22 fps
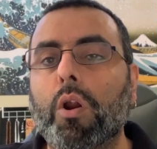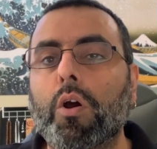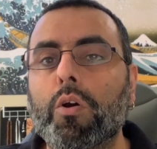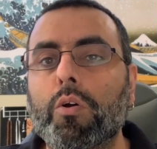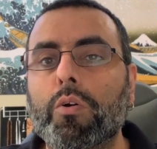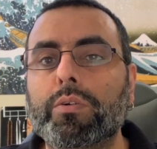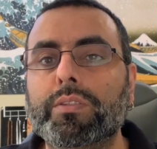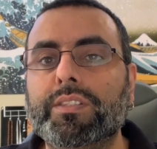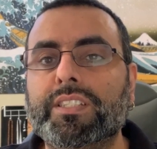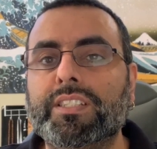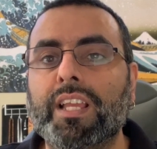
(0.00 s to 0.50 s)

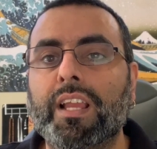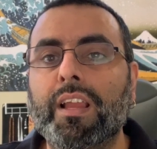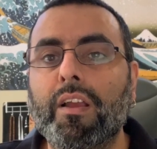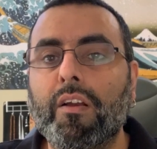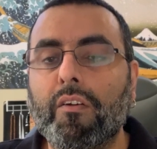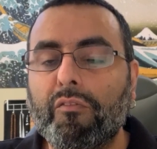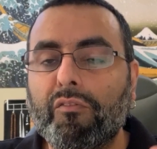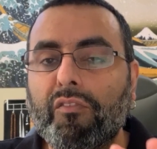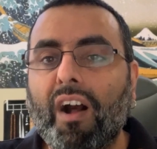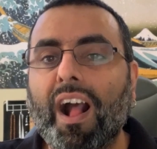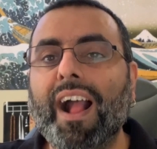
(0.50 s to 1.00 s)
Rhodes
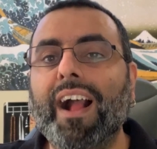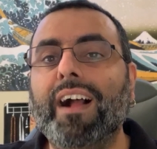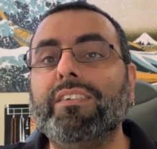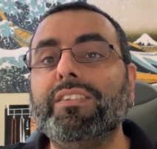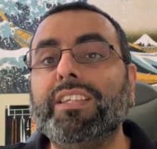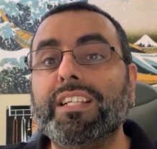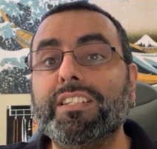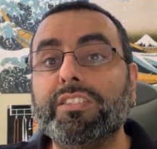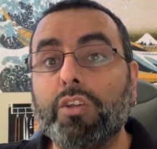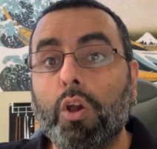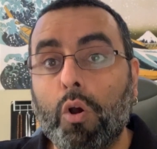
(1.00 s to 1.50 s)

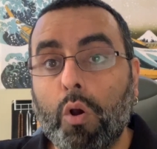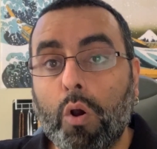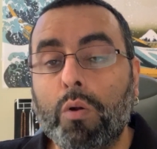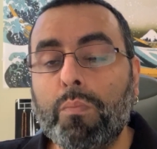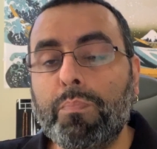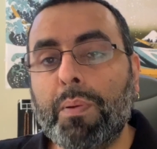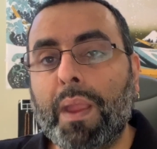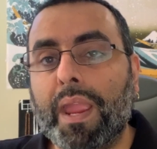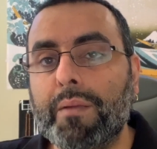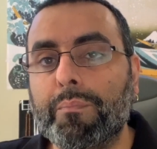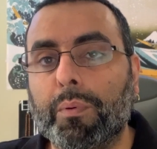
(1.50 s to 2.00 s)
filed his
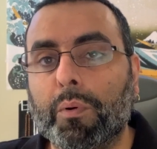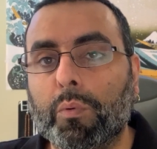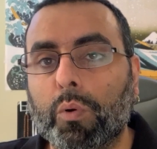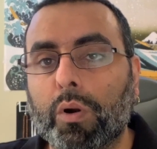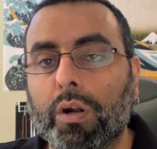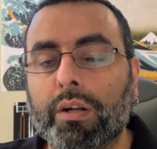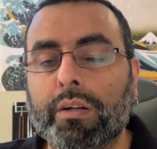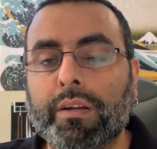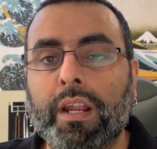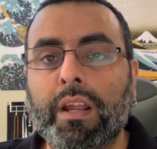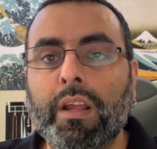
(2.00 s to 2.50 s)
own
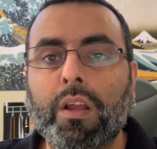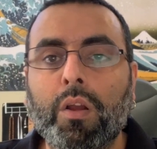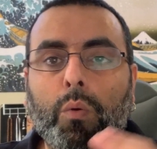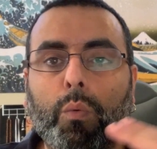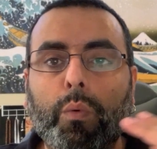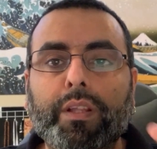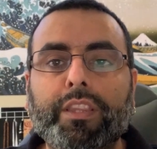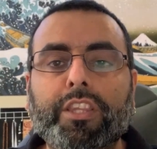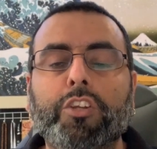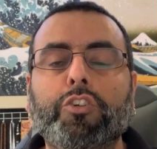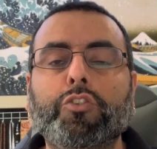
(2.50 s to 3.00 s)
paperwork
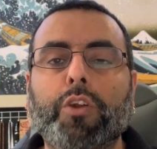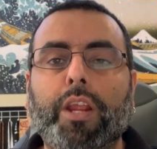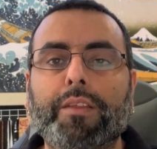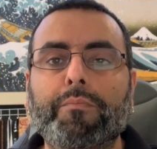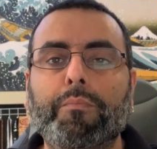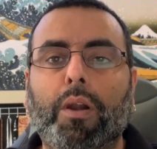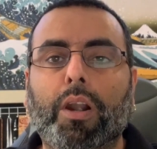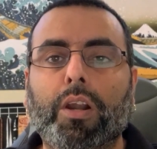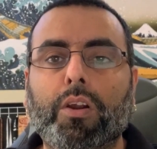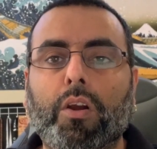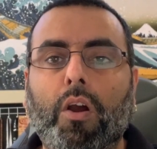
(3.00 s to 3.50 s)
with the
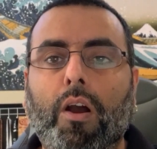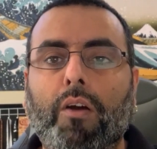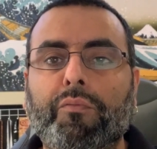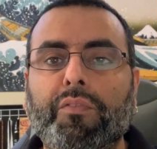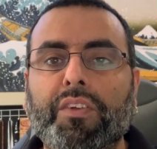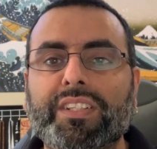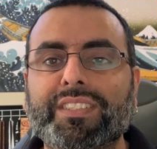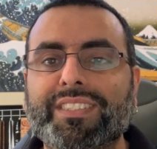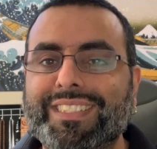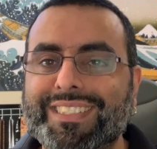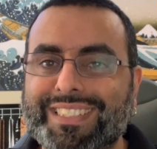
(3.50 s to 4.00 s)
trademark
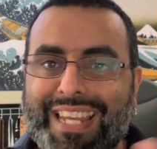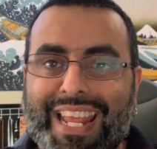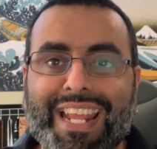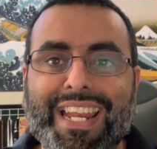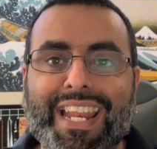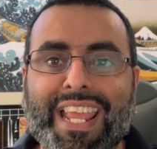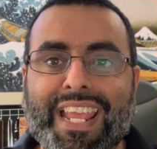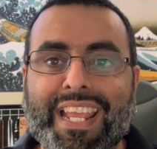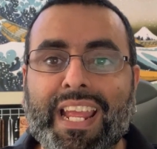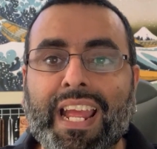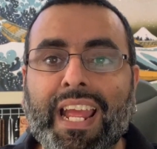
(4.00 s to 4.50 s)
office
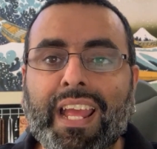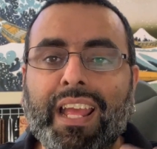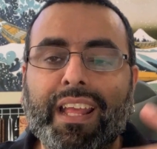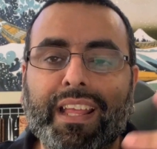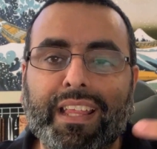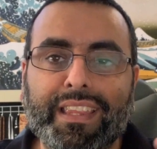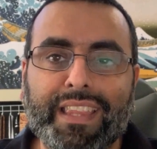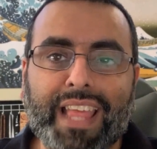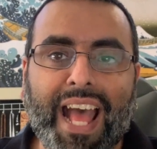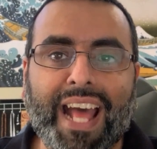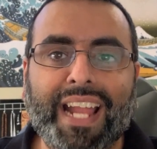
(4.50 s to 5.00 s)
stating,
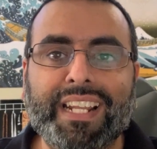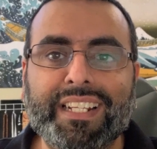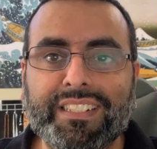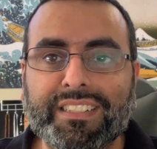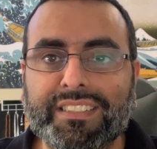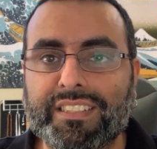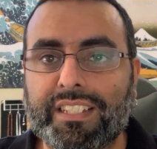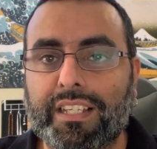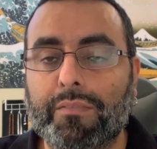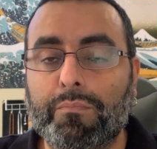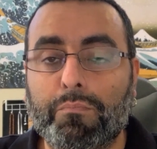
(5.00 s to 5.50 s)
that
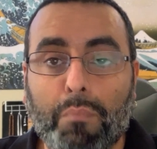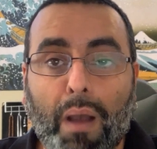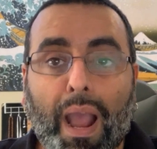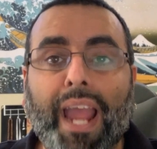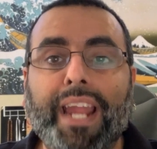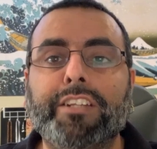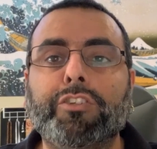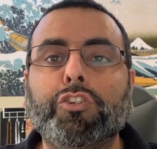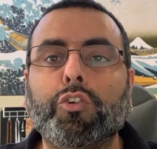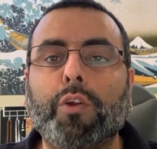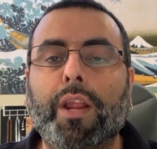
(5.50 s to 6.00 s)
is
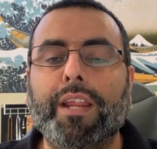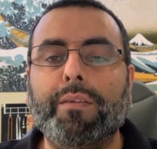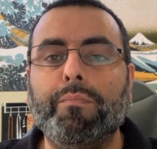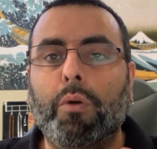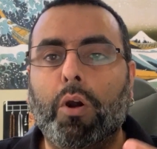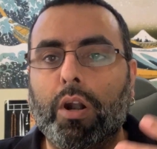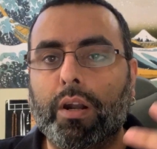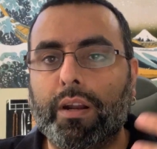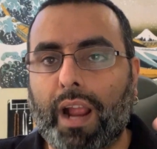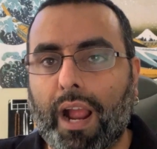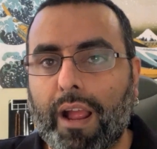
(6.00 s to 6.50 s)
my
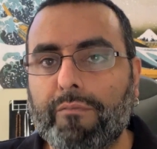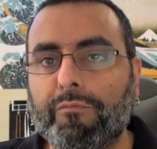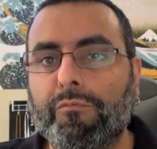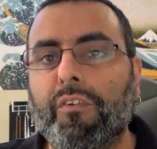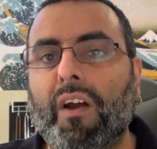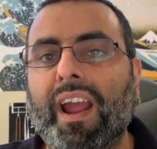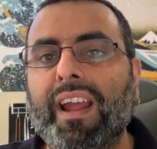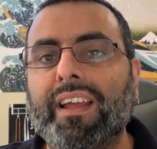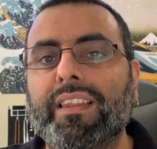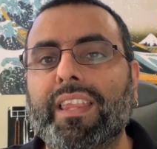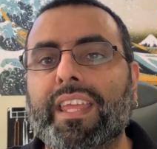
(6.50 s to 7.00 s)
trademark, I'm
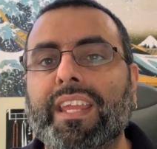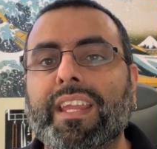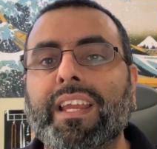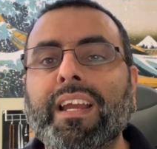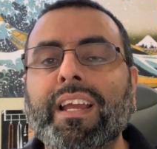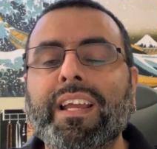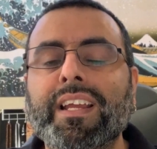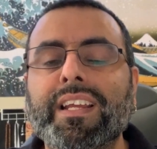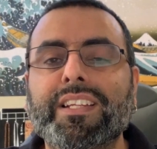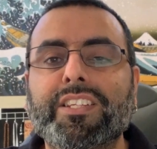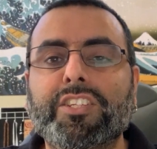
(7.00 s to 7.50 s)

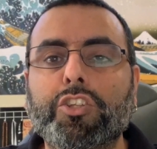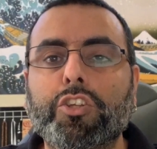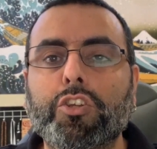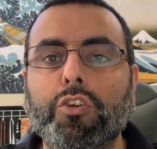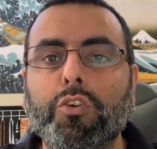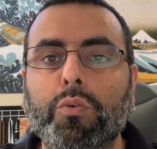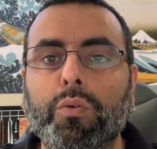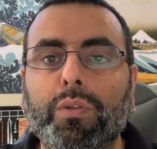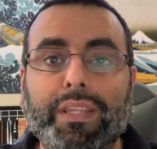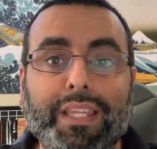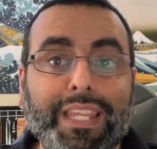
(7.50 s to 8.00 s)
filing
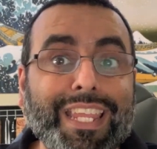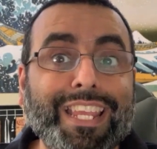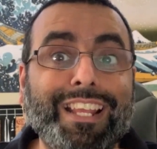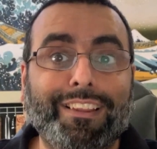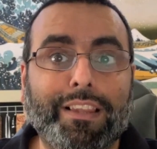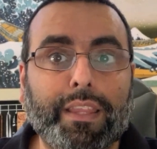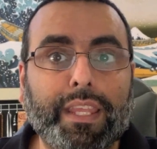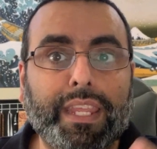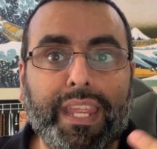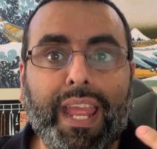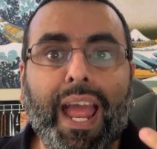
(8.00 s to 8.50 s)
to
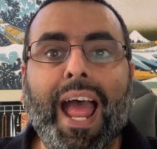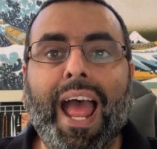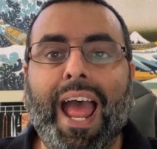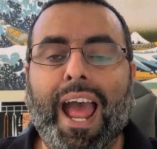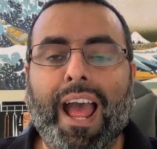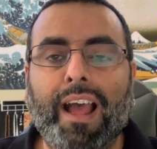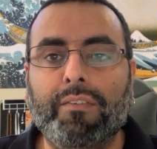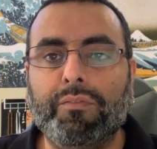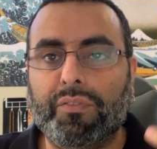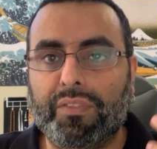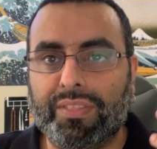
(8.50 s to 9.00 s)
legally
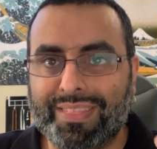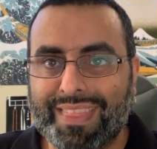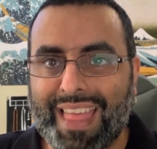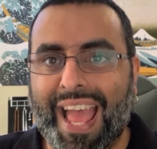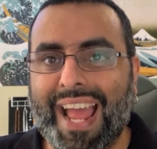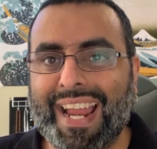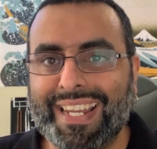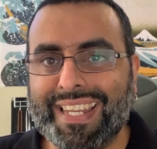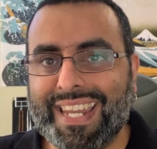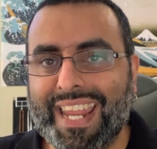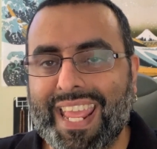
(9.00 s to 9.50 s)
have
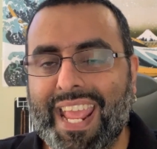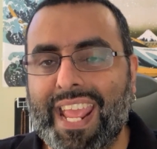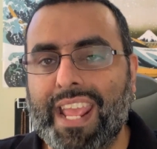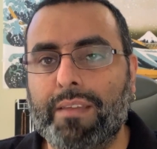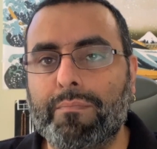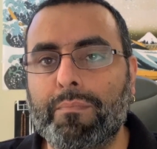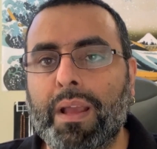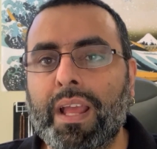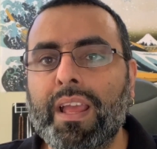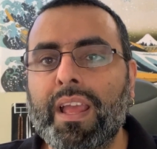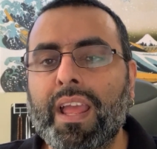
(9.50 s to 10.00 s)
that
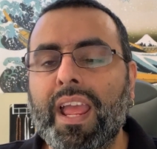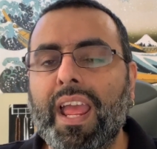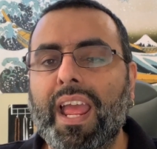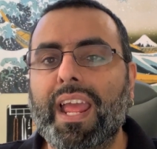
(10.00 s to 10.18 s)
name.